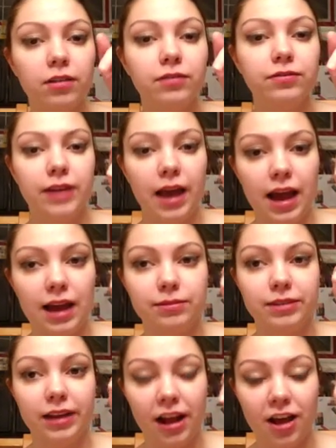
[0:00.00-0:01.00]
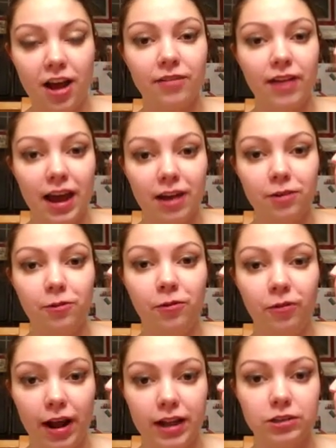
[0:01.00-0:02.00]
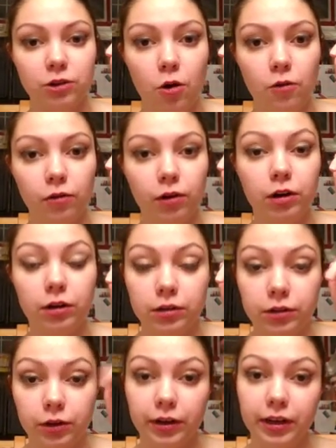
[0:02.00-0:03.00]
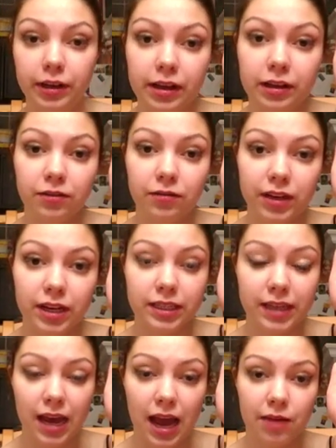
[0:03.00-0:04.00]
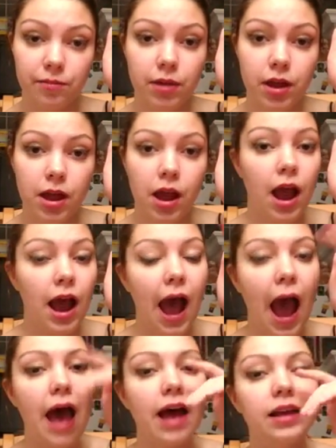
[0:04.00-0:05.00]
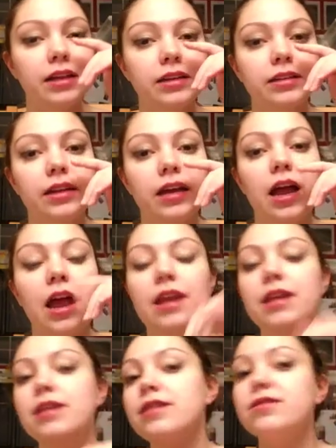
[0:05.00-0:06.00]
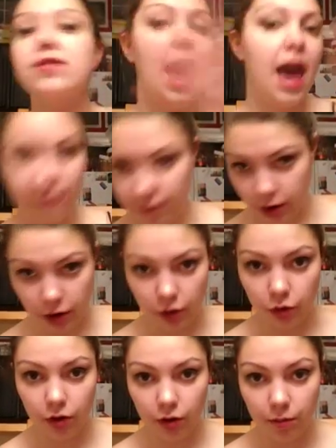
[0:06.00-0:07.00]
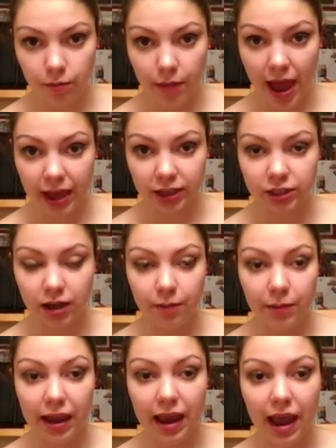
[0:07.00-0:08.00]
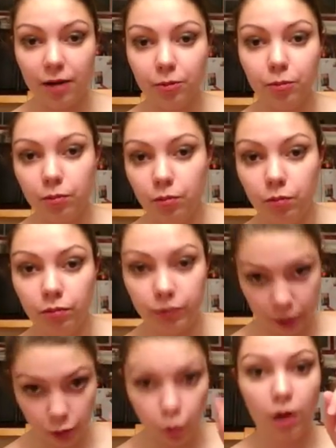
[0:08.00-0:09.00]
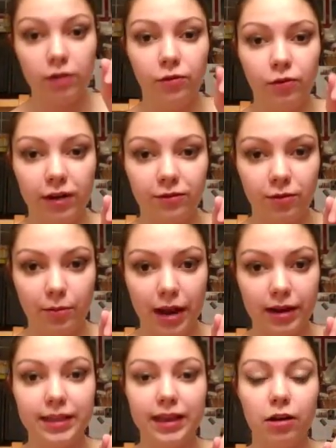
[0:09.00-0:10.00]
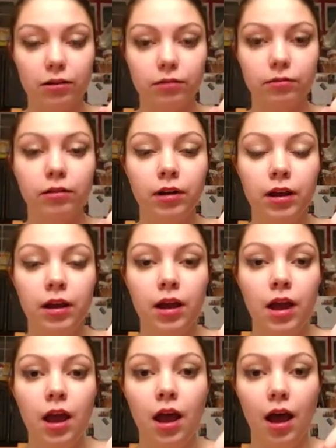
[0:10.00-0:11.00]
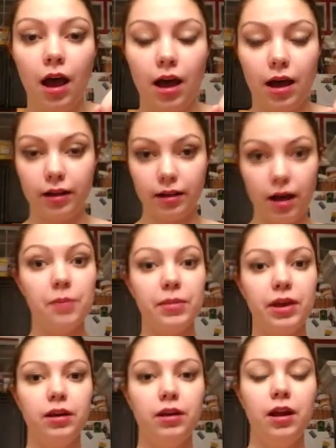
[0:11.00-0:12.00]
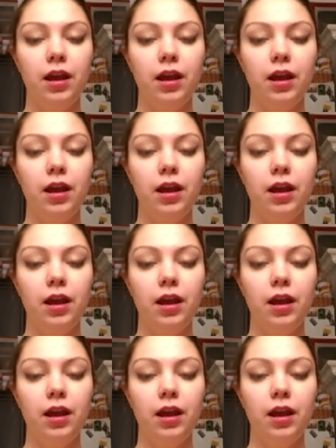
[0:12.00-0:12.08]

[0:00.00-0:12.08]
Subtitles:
of times that I've had friends over during an inconvenient time has never matched up. I had this one friend from out of town come in.